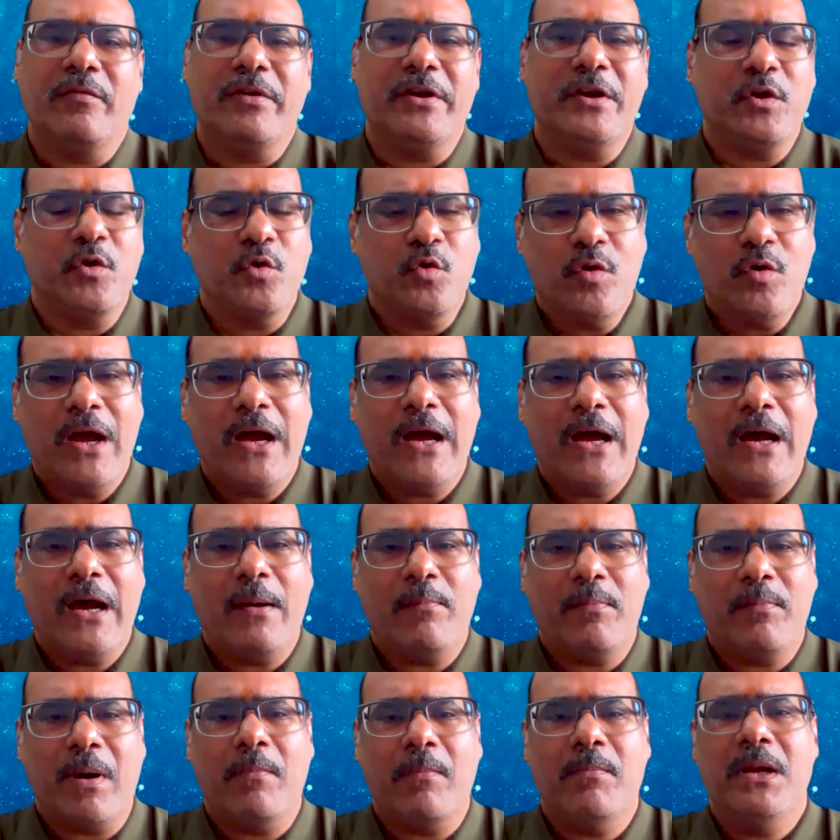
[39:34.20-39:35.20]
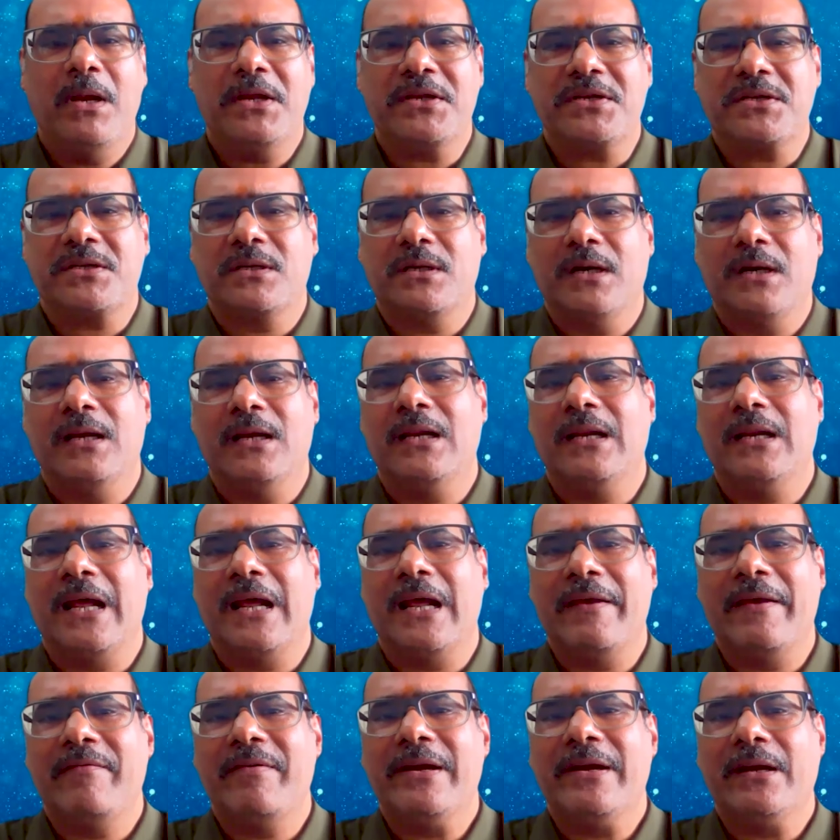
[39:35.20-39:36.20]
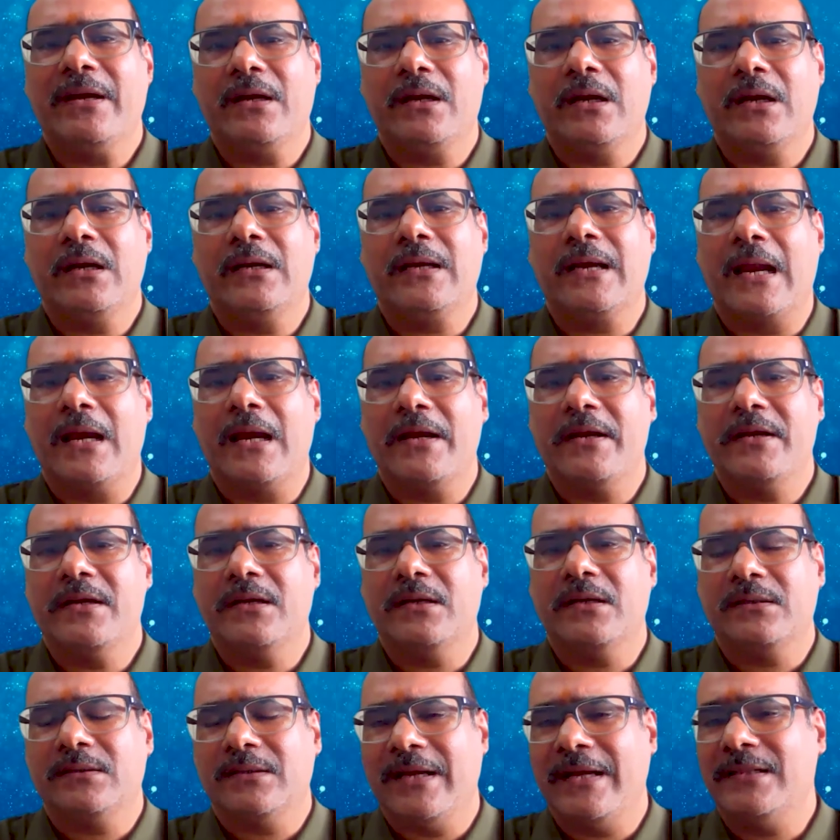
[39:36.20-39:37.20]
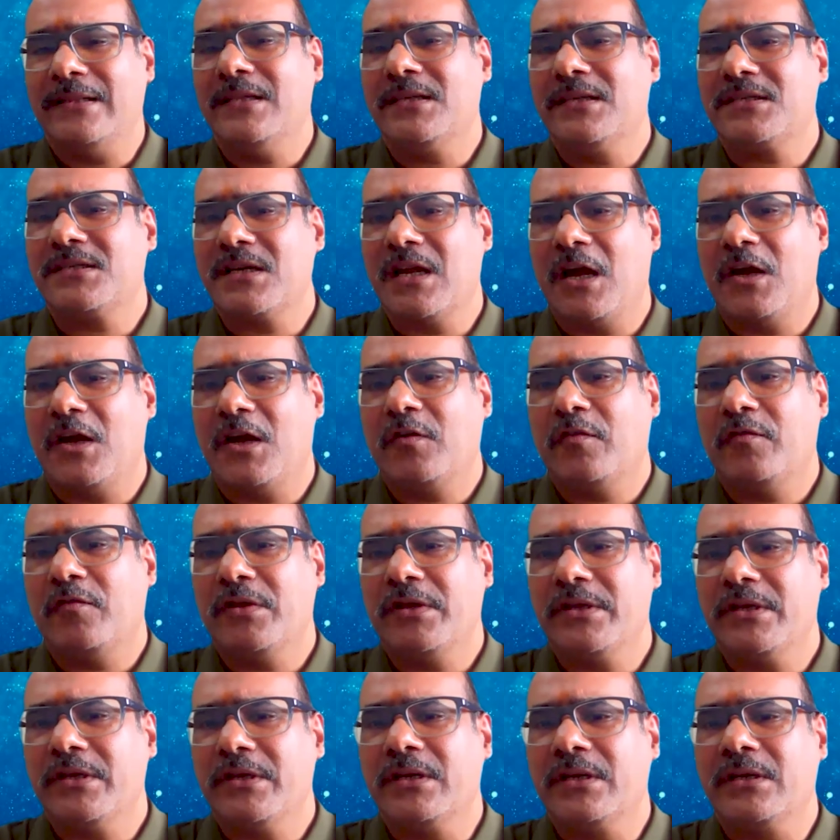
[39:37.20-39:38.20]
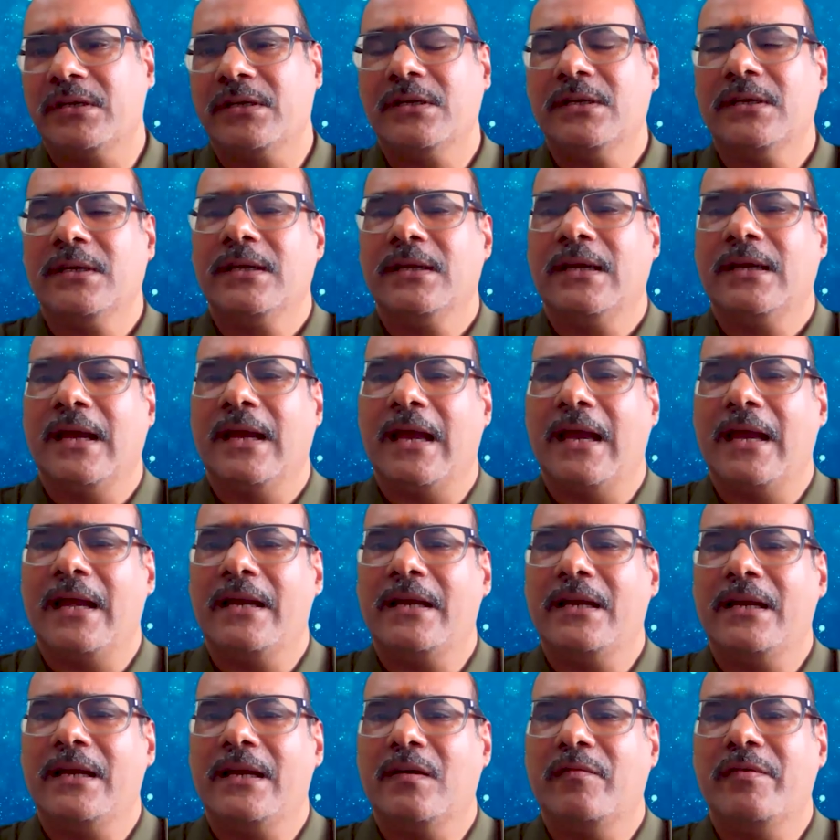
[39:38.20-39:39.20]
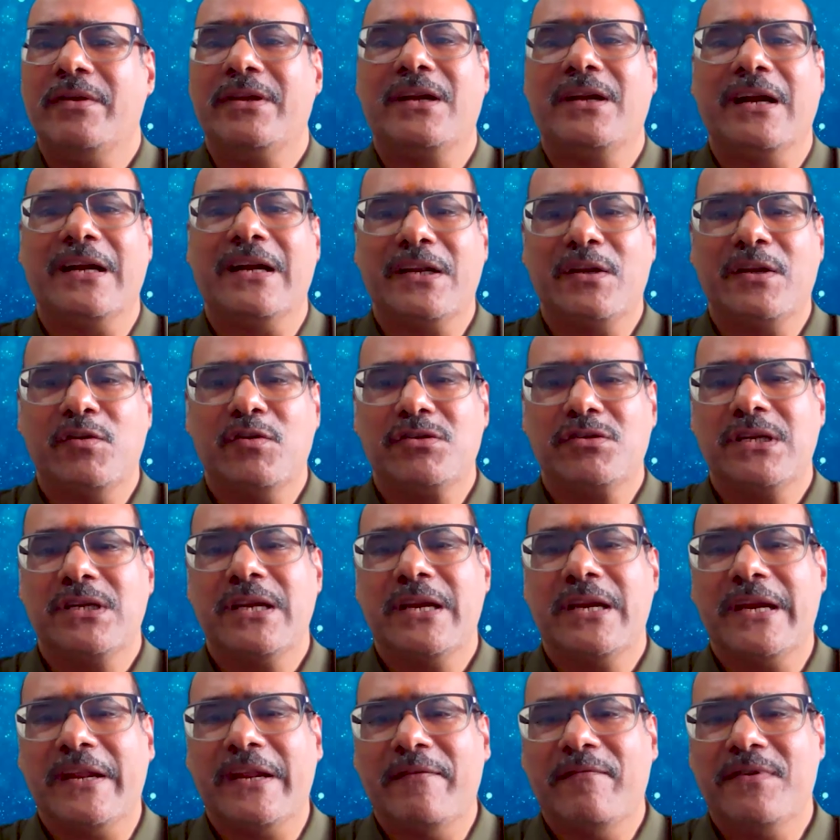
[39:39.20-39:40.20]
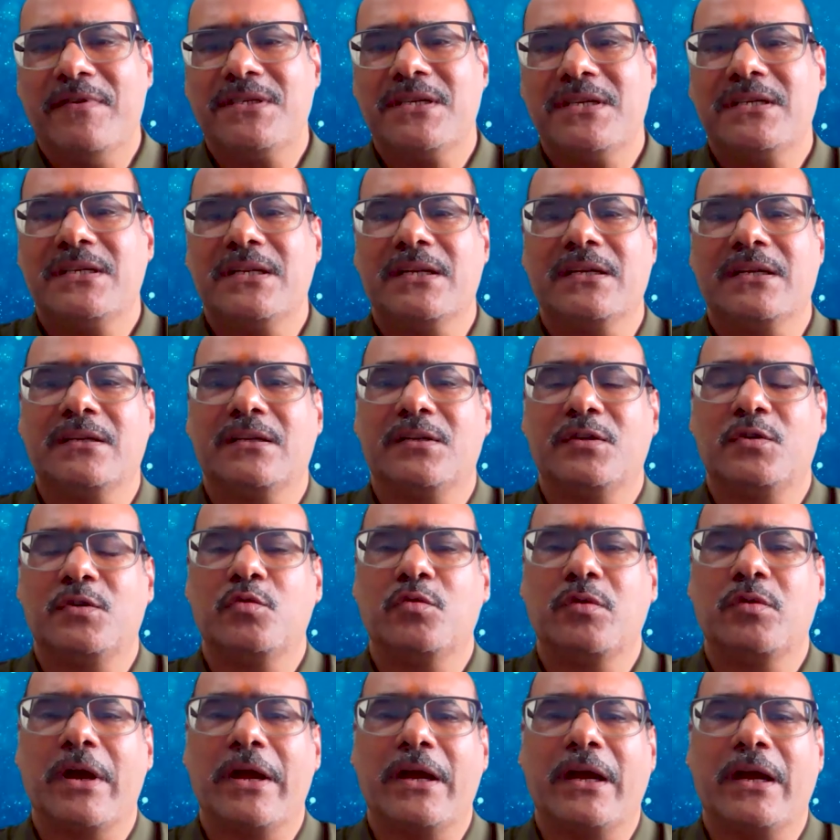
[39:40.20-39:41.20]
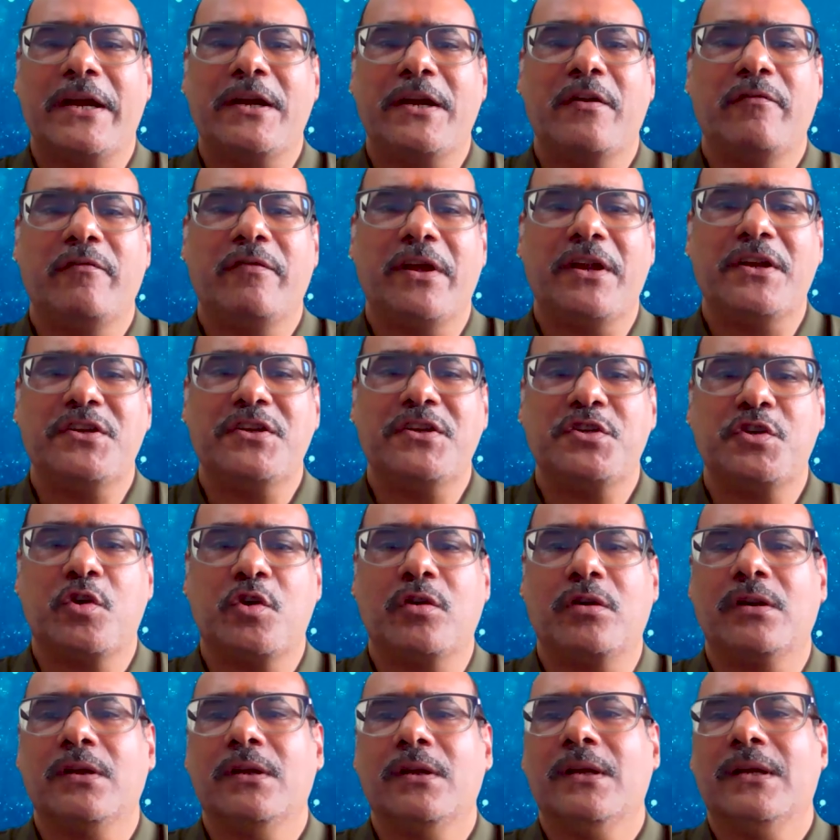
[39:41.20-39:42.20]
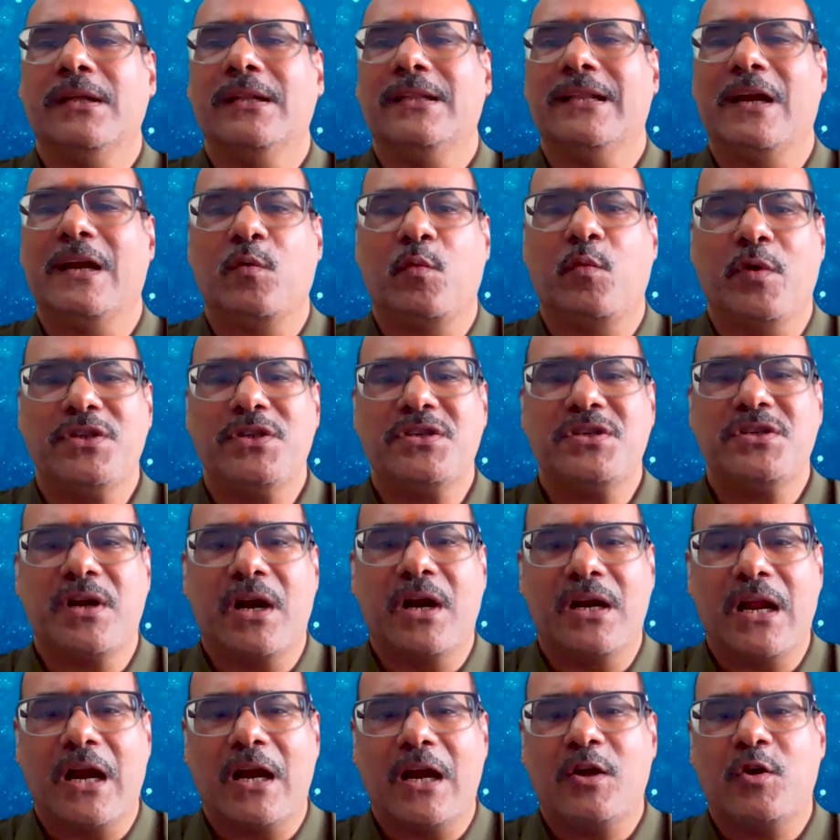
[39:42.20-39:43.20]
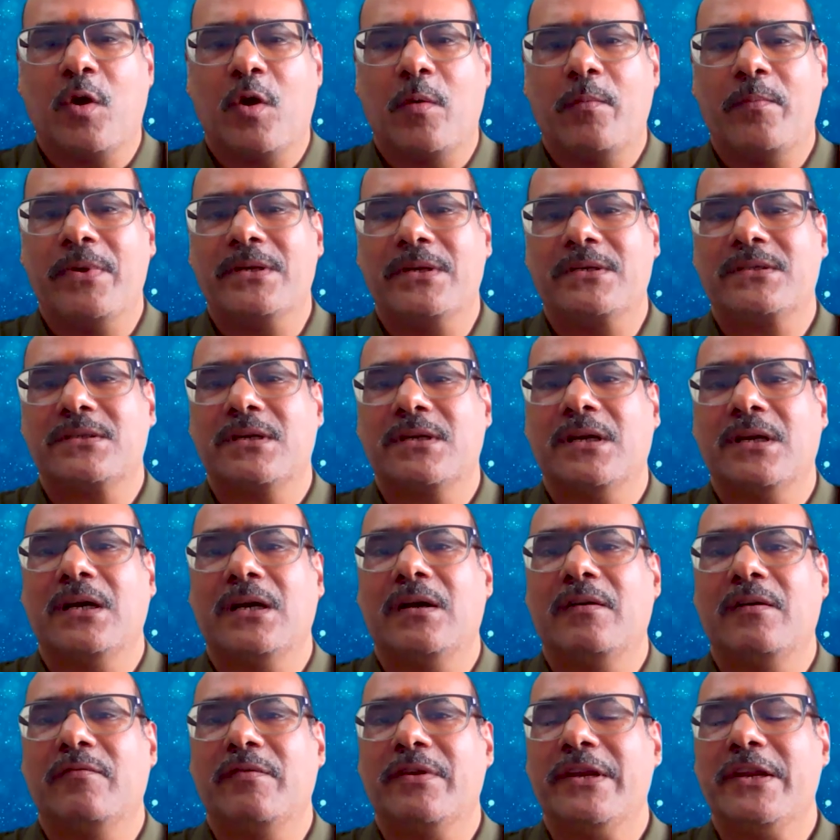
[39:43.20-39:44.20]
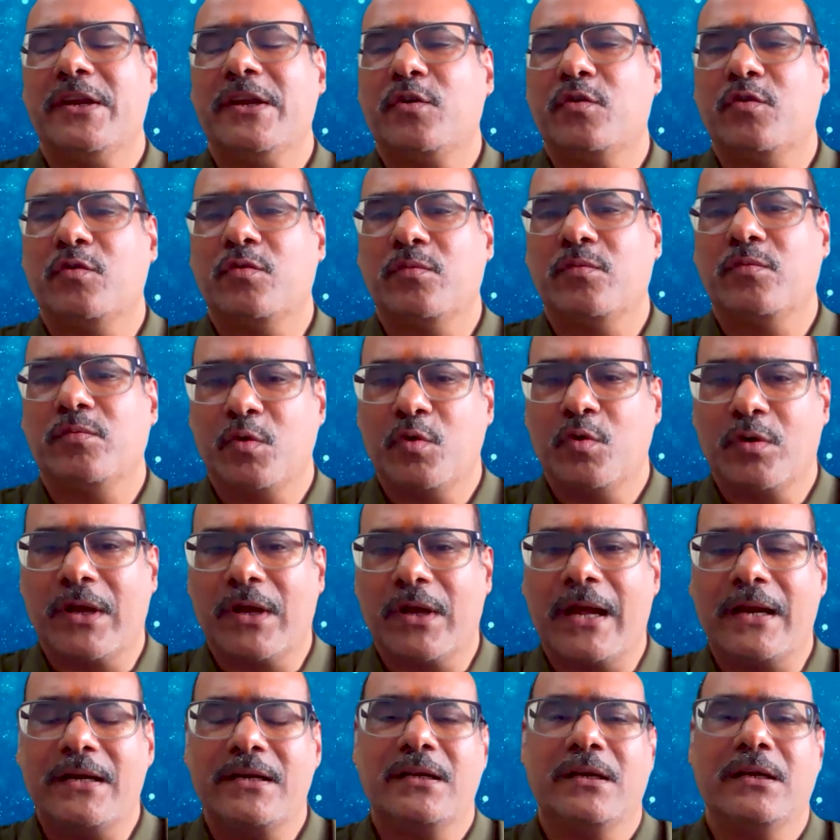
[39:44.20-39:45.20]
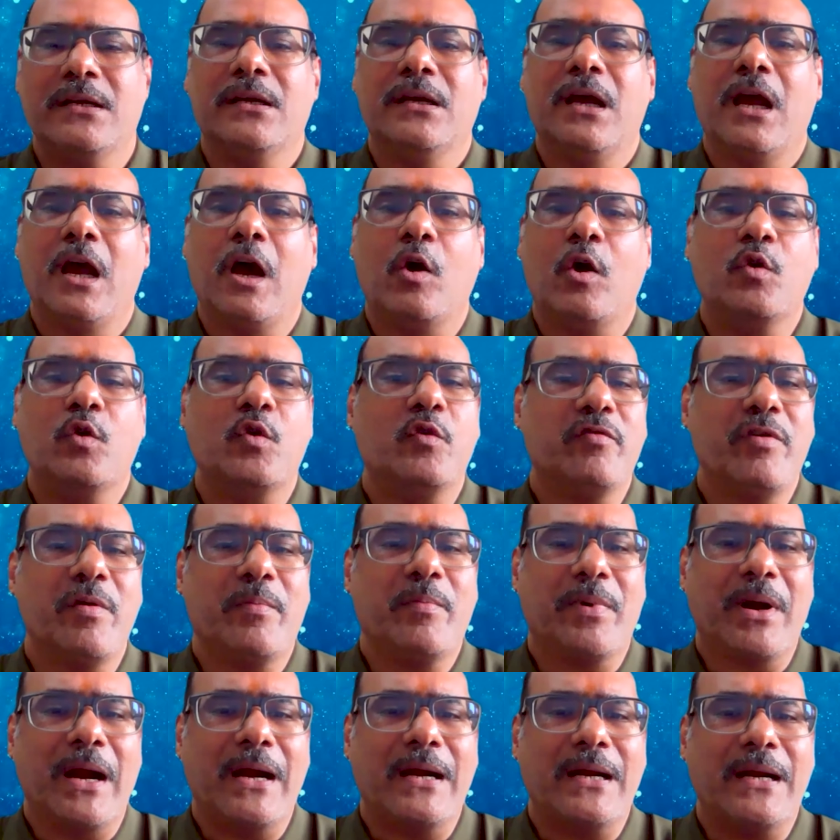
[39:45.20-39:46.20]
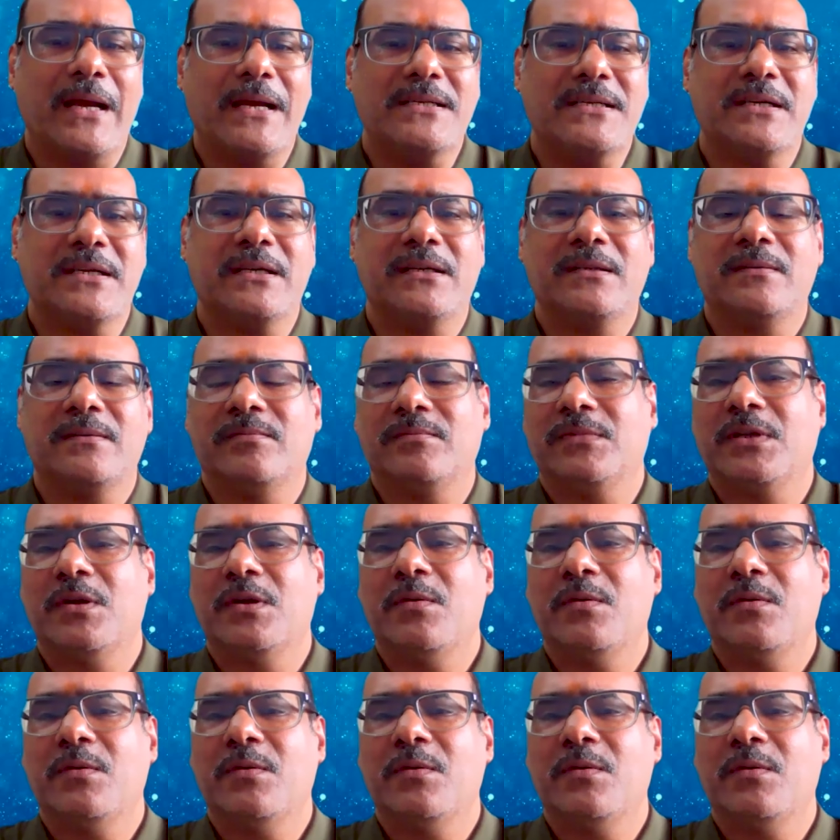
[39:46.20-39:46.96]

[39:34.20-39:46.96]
We do have published a live internal calendar at the start of the year, and we continuously revisit it to kind of ensure that which radar topics we need to look at, how do we prioritize it,